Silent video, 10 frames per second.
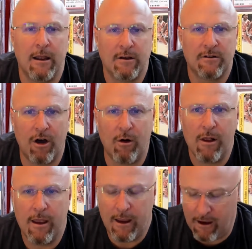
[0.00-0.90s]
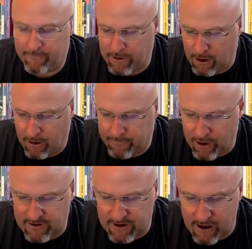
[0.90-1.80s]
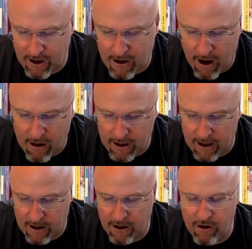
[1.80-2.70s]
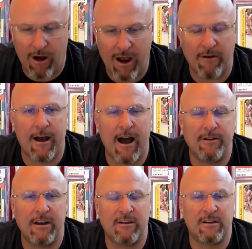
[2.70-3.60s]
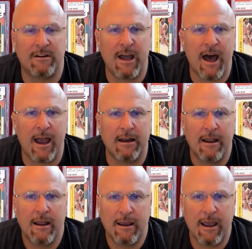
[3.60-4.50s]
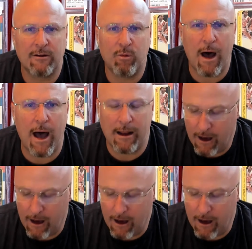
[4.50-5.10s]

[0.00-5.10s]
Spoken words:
So if you're sending a card in and you don't have confidence it's a 9, guess what?